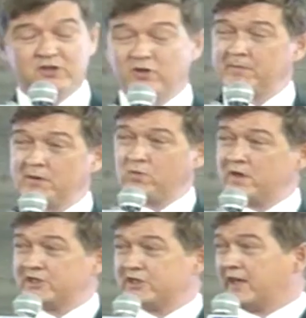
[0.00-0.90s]
There's only been
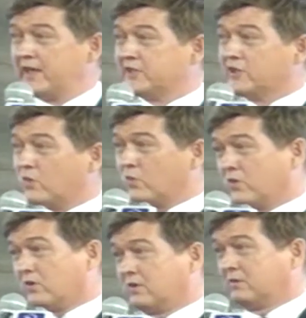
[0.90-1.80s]
one change in
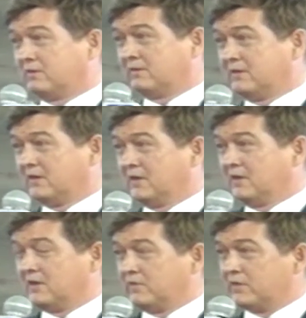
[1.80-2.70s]
order,
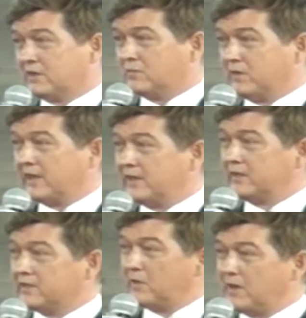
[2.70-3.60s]
which is when
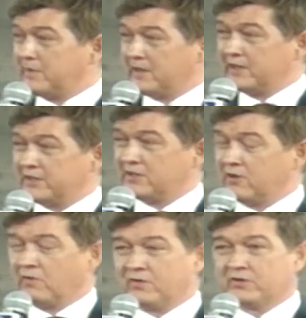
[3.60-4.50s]
India's
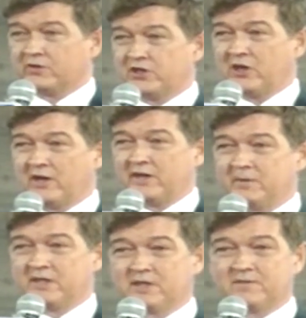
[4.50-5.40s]
population overtook
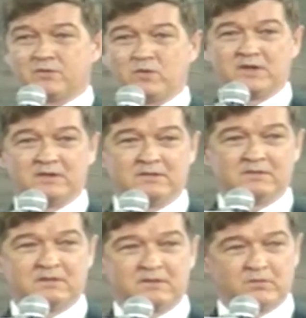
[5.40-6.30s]
China because of the
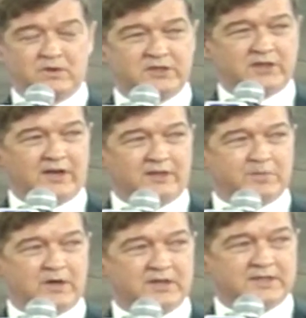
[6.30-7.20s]

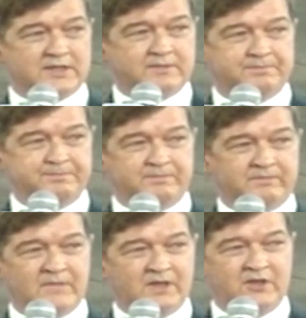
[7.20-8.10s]
one-child policy.
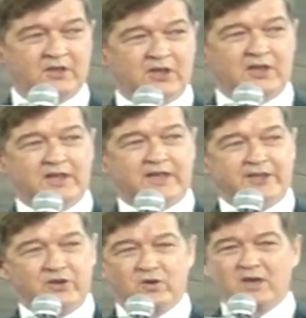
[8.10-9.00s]

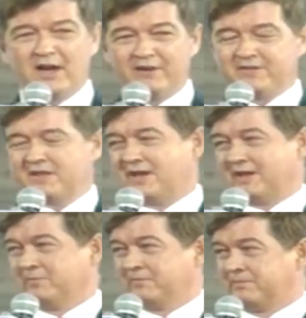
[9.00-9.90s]
In your
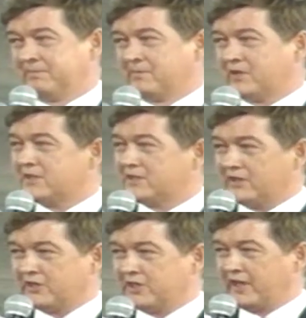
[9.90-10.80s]
lifetime, this is
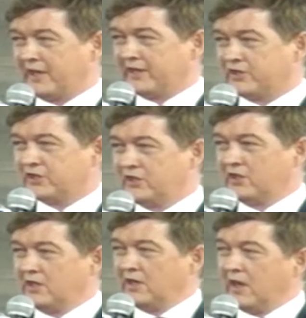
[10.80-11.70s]
going to change,
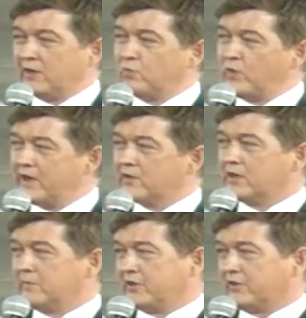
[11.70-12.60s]
and we are
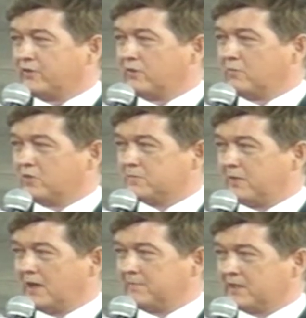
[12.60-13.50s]
going to be the 3rd most
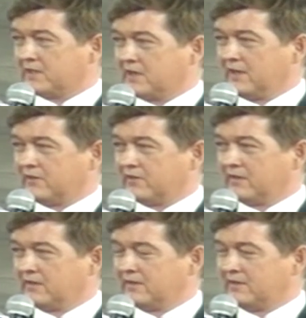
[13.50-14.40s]
populous
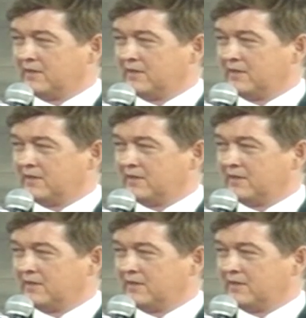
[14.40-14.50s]
country.